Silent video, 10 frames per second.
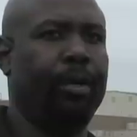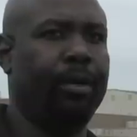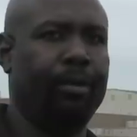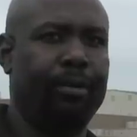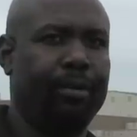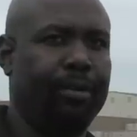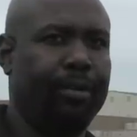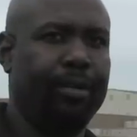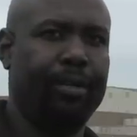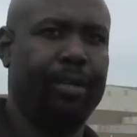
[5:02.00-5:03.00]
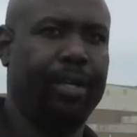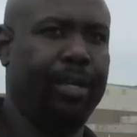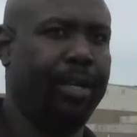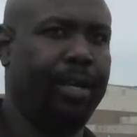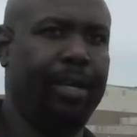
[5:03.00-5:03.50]
me out.
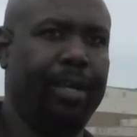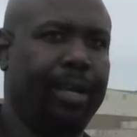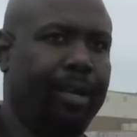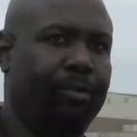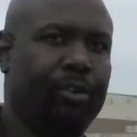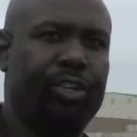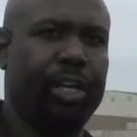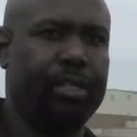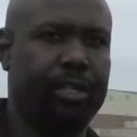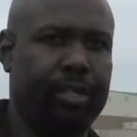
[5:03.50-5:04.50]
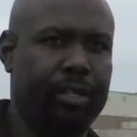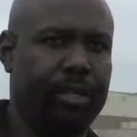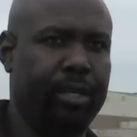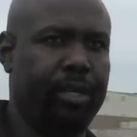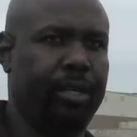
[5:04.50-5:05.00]
And I, and I rejected
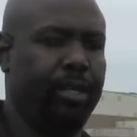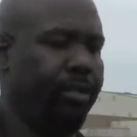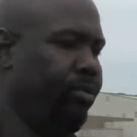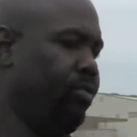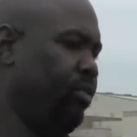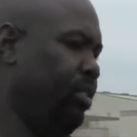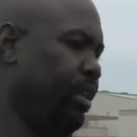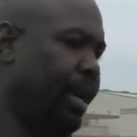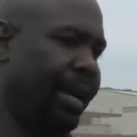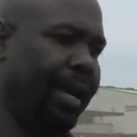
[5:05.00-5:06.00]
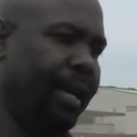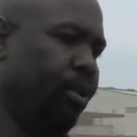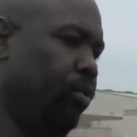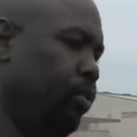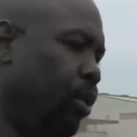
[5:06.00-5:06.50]
it. And it, it was, I, I
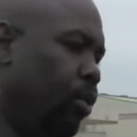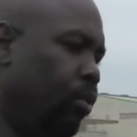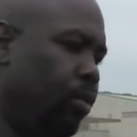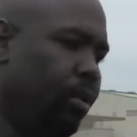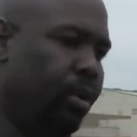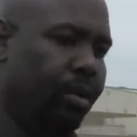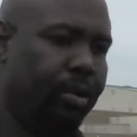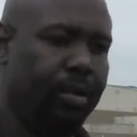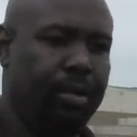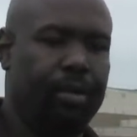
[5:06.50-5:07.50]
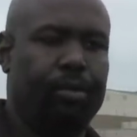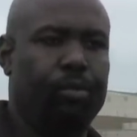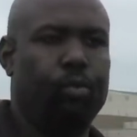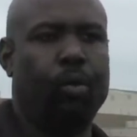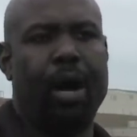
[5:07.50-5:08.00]
don't know
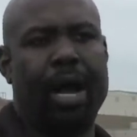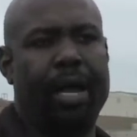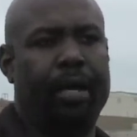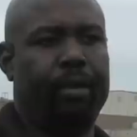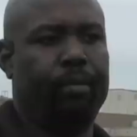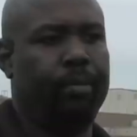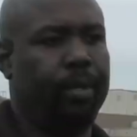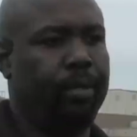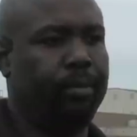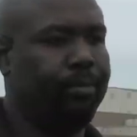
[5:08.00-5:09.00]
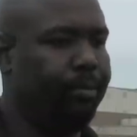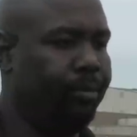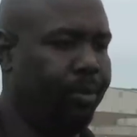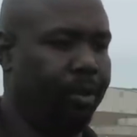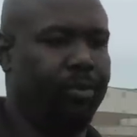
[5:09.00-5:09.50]
why, but
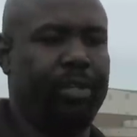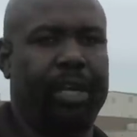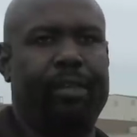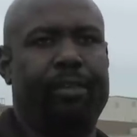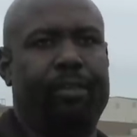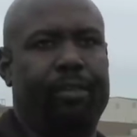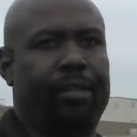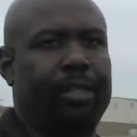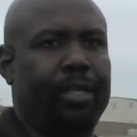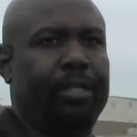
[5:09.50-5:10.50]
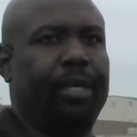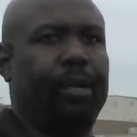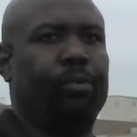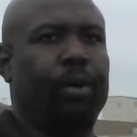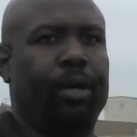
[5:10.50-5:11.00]
whatever day that that
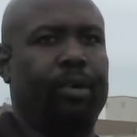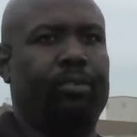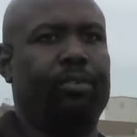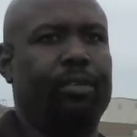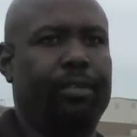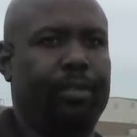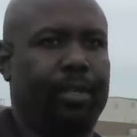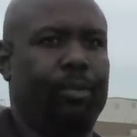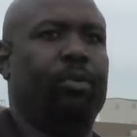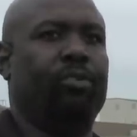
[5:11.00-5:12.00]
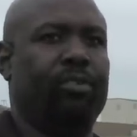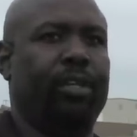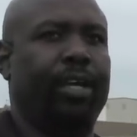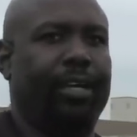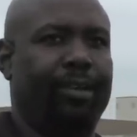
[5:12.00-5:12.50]
day was, it was the
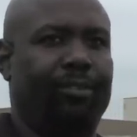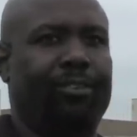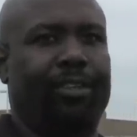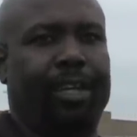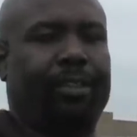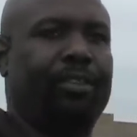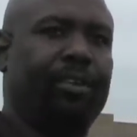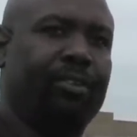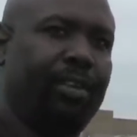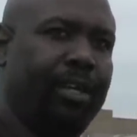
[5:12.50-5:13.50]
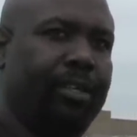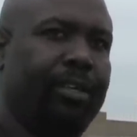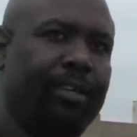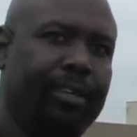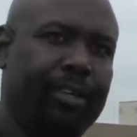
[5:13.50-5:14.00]
day. It was the day that things had
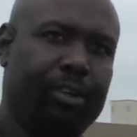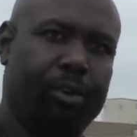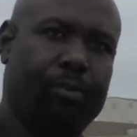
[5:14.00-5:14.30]
to go